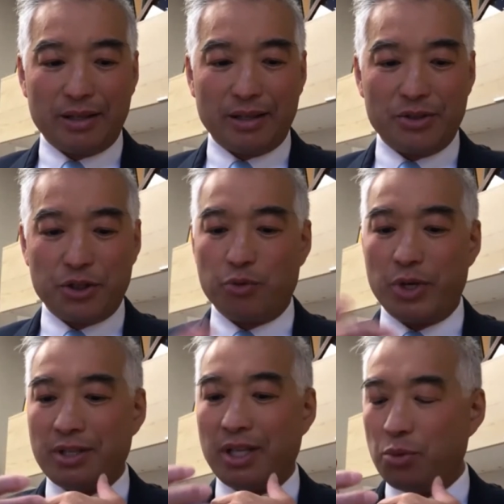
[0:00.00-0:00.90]
And she
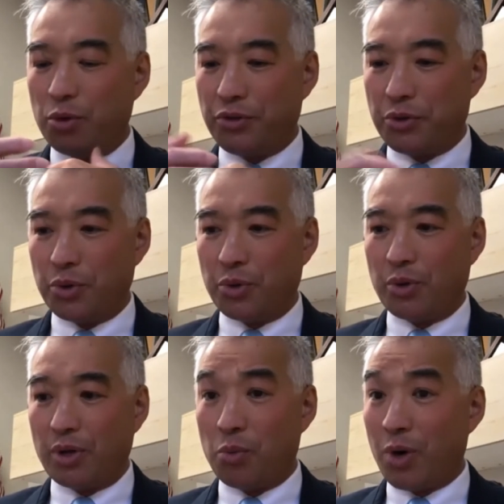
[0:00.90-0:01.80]
recently moved
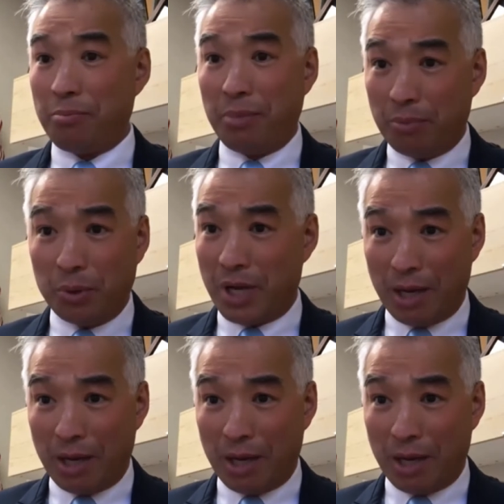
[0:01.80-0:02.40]
to a white people